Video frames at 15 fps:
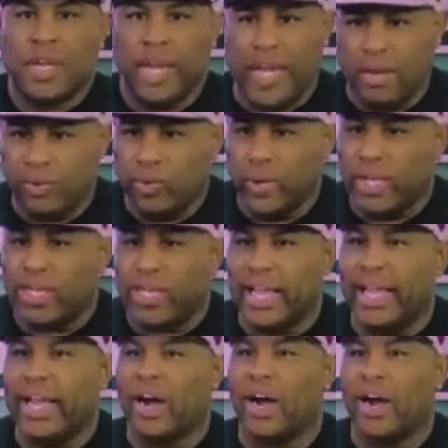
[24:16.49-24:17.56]
And when
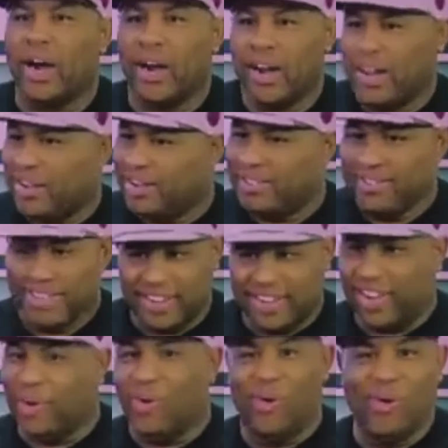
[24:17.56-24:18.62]
they are
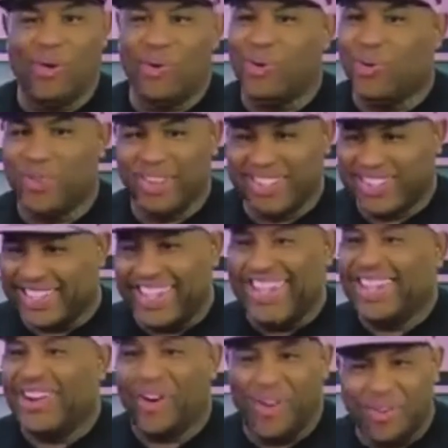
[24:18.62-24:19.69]

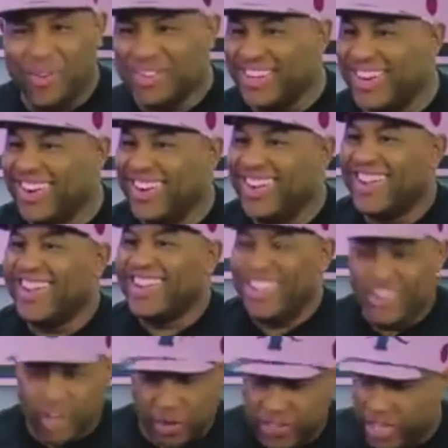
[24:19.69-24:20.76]
getting older,
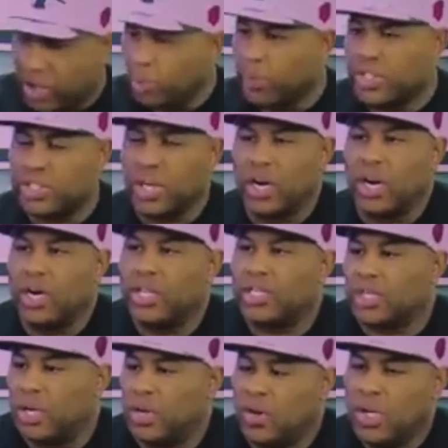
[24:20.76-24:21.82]
they'll return. And
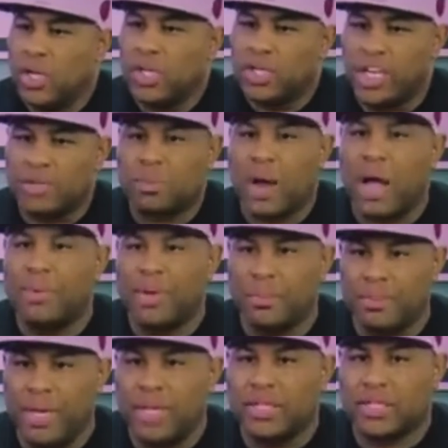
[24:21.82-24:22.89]
so that's probably the
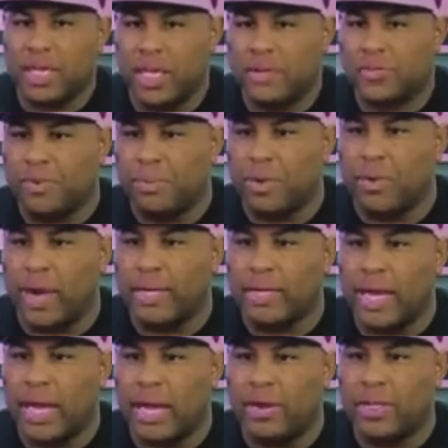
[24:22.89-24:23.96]
biggest thing for me right
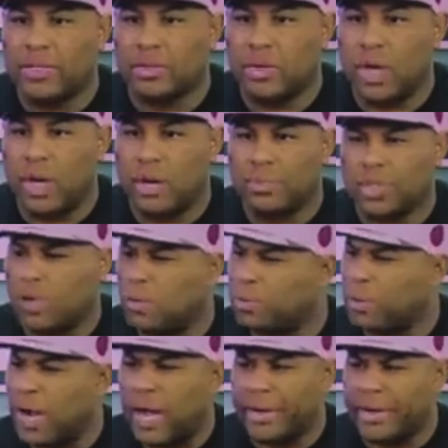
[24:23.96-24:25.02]
now is I'm so
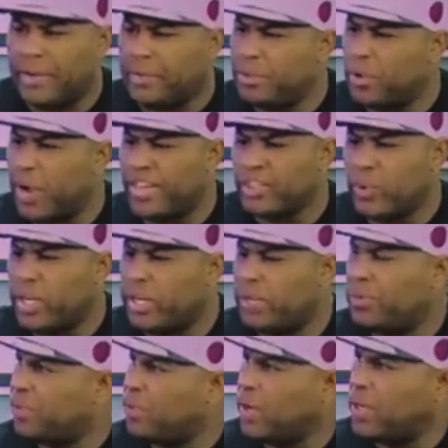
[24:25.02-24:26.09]
proud of him, graduated
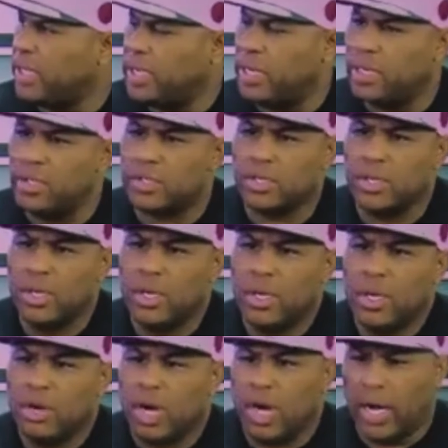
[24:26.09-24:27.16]
in 4 years.
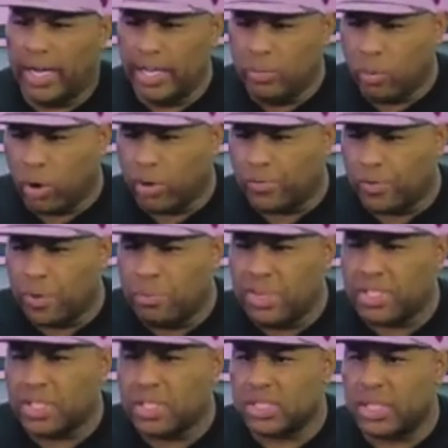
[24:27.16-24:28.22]
He worked for
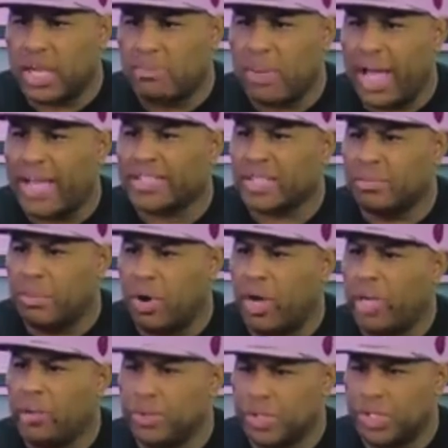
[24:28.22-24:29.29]
Michigan State
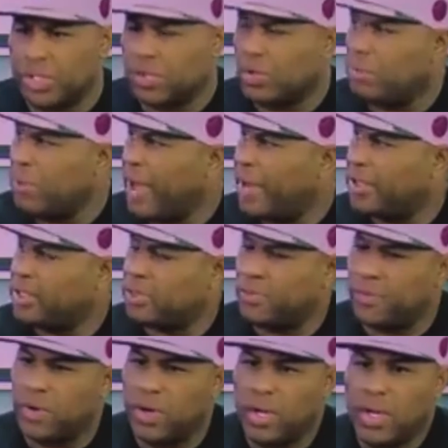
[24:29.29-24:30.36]
basketball. He was a general manager
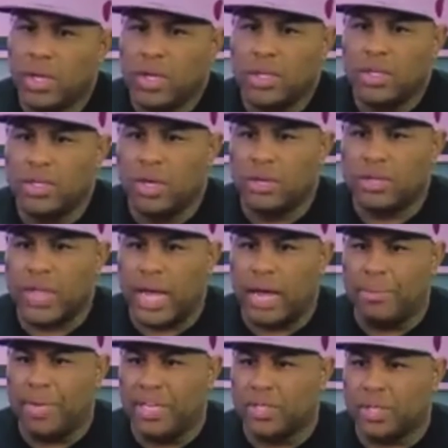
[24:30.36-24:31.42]
for,
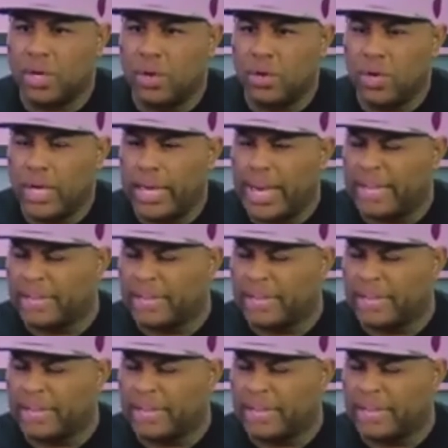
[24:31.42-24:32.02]
Tom Izzo. And